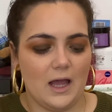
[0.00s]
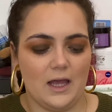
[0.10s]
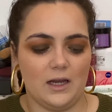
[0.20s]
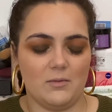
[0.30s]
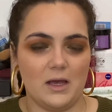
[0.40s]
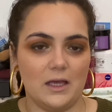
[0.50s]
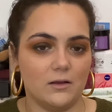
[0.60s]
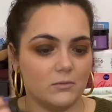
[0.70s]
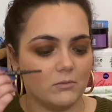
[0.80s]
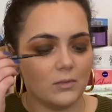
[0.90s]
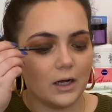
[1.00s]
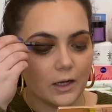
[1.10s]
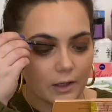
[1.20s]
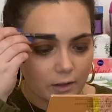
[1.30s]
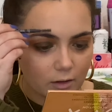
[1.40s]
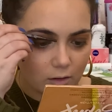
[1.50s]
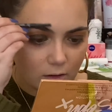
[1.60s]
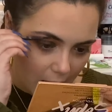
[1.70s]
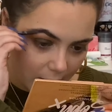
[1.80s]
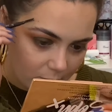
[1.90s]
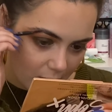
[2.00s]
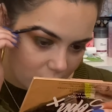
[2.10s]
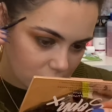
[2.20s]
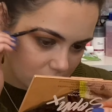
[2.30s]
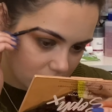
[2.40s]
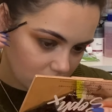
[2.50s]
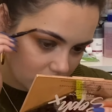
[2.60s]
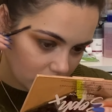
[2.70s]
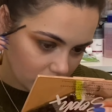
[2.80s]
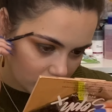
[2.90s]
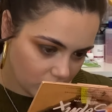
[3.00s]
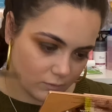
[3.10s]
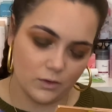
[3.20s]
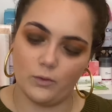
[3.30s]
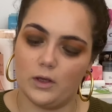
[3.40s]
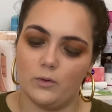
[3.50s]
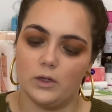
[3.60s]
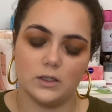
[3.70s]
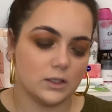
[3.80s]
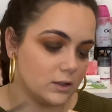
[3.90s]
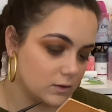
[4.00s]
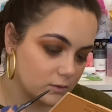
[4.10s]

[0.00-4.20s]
and it made my eyebrows look the way I wanted.